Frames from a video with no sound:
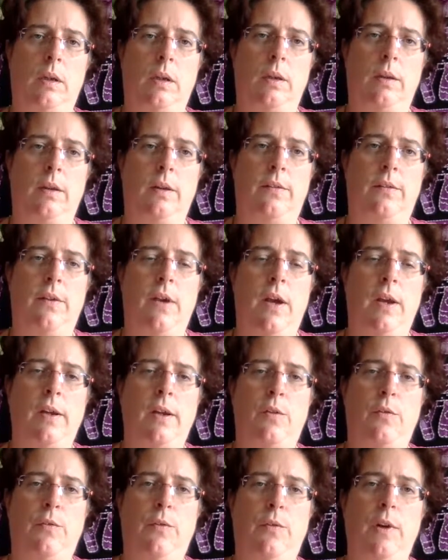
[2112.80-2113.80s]
The sun
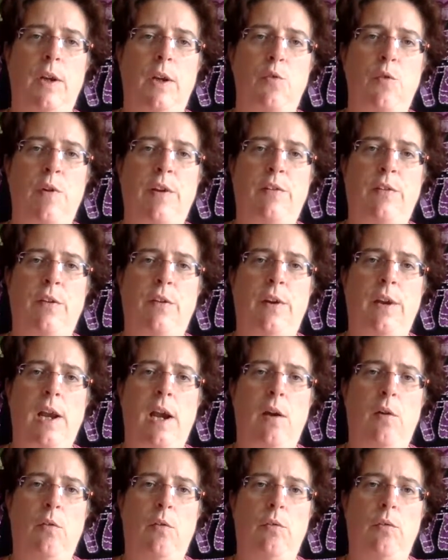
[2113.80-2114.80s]
is fully risen
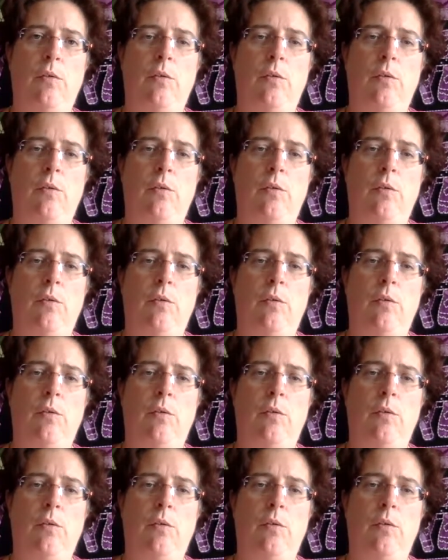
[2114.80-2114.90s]
now